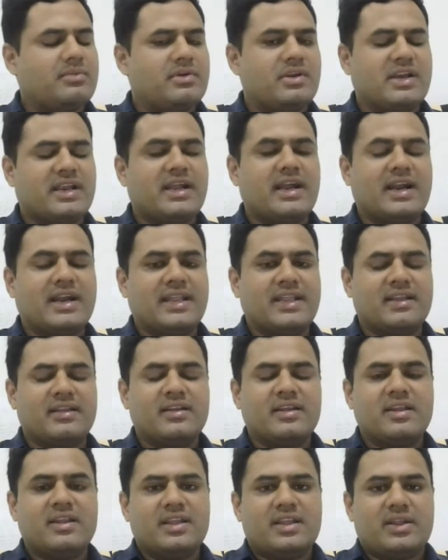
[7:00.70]
regarding
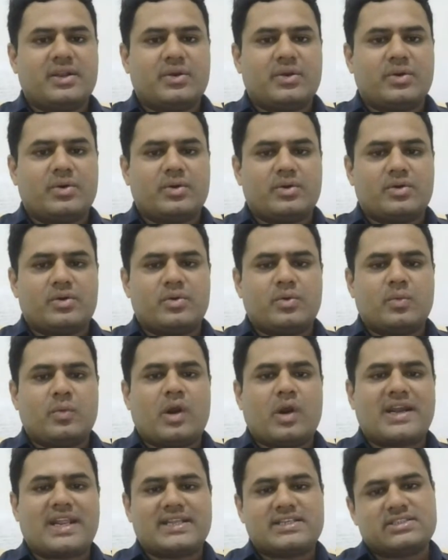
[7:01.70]
to
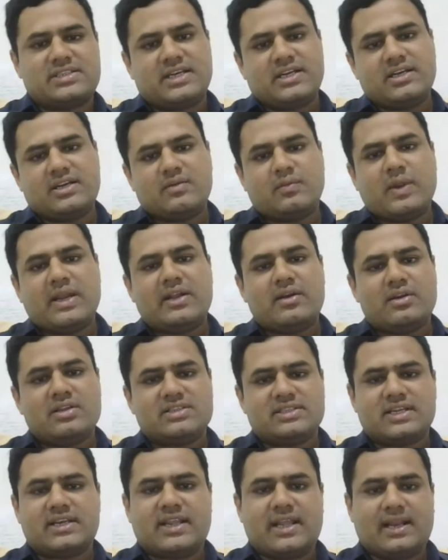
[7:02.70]
what extent weight
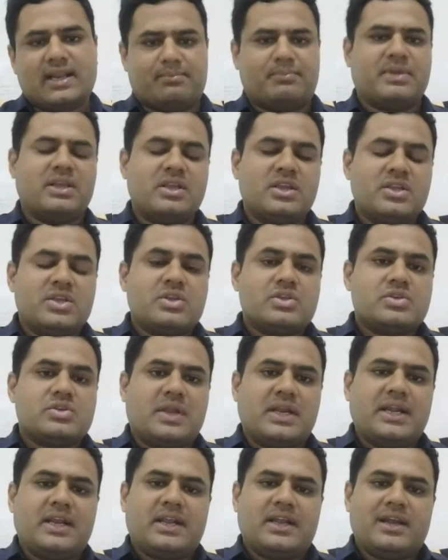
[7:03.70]
loss can help.
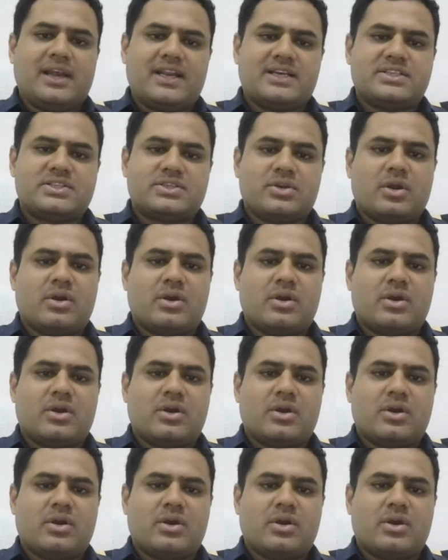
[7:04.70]
So let's